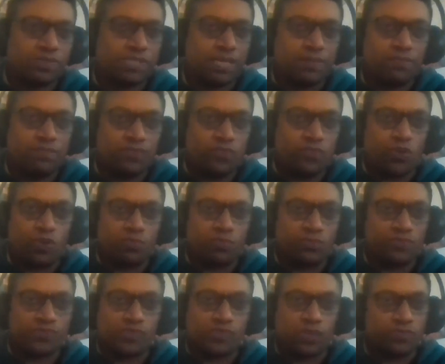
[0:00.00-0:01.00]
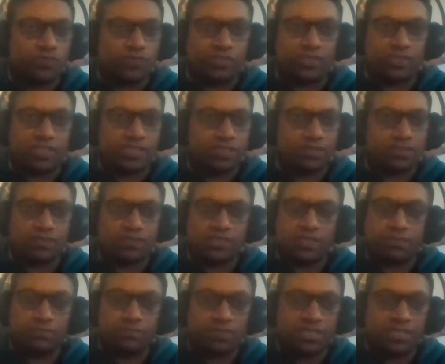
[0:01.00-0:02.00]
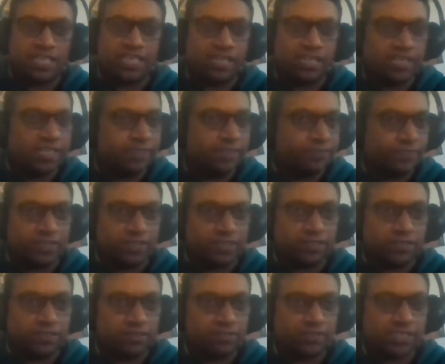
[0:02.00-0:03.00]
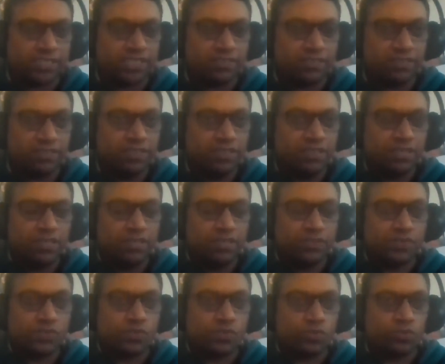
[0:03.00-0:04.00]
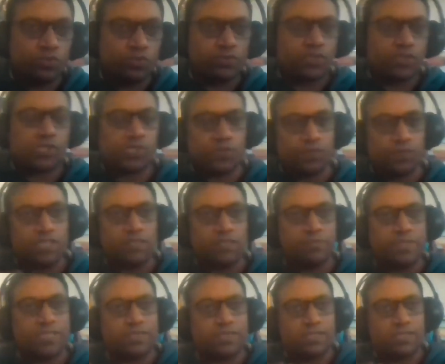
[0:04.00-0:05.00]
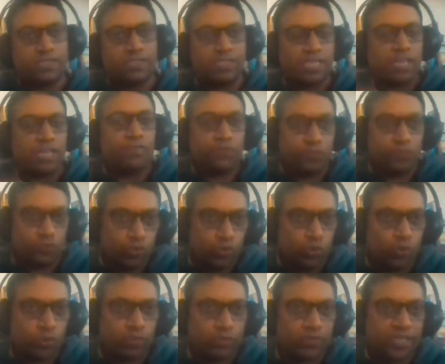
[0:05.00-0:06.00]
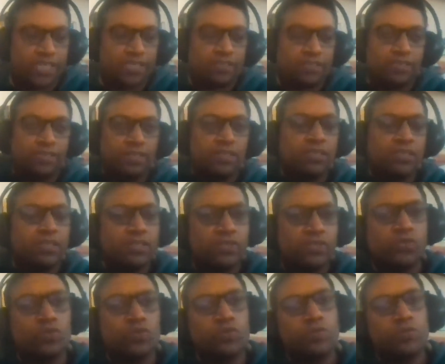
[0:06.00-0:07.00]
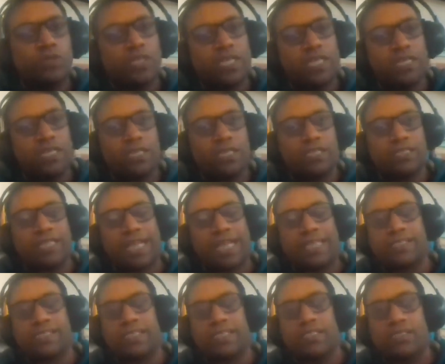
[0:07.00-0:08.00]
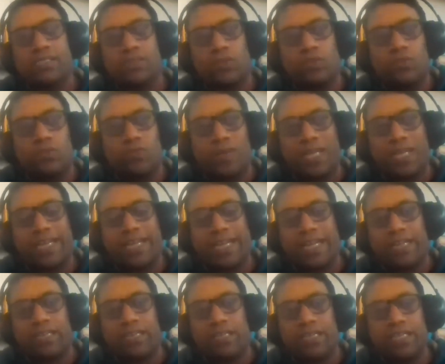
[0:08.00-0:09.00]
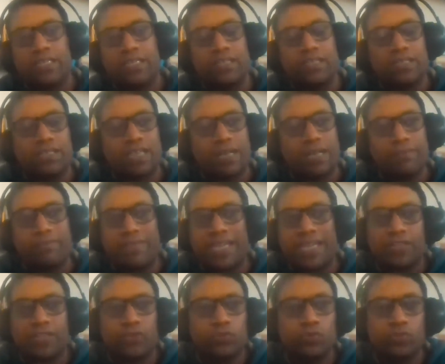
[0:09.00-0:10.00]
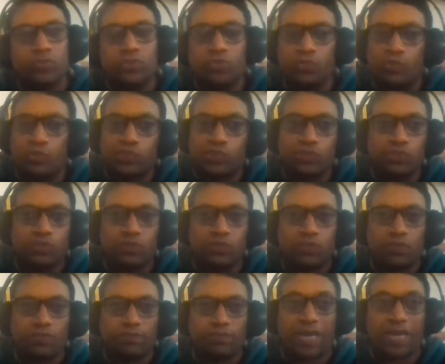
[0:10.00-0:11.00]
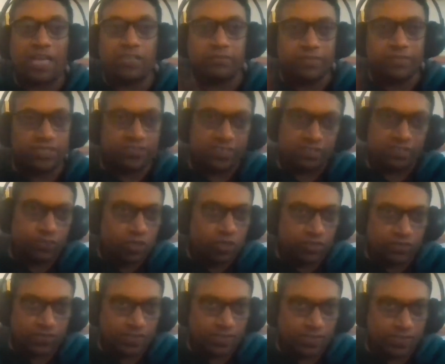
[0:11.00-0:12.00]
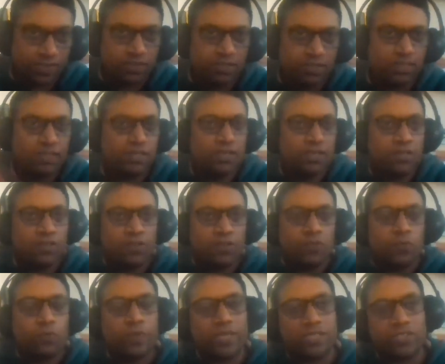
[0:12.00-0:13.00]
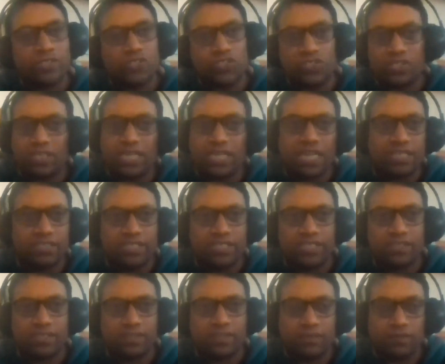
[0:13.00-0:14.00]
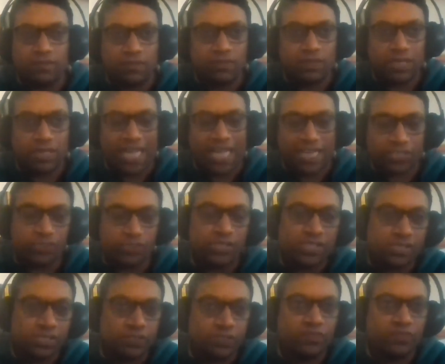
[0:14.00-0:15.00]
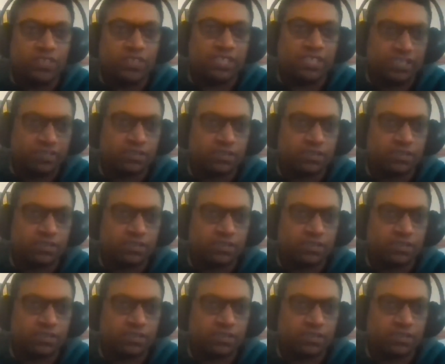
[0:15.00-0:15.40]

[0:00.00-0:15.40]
some form of sovereignty, some kingly figure, right? So the Swar means self-rule, right? So in that sense, on the one hand, it can come back to the notion of parliamentary democracy, which Gandhi's actually severely